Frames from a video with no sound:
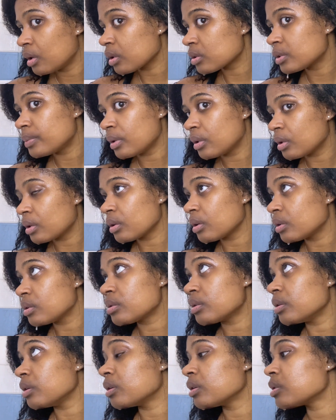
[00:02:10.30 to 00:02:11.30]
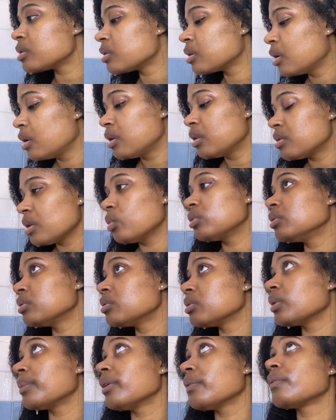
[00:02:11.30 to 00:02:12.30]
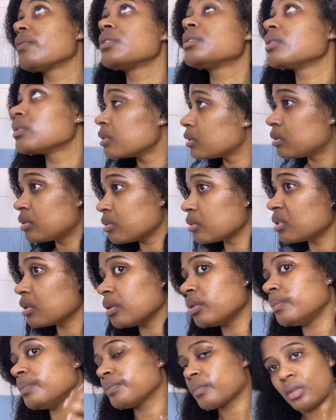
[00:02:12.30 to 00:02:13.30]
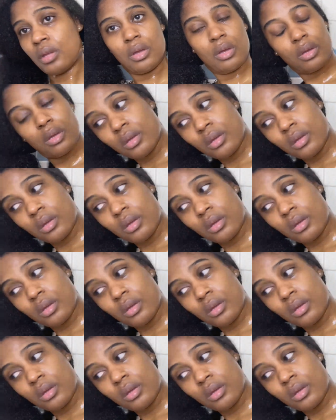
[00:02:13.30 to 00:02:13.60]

going to my next section like i said making sure that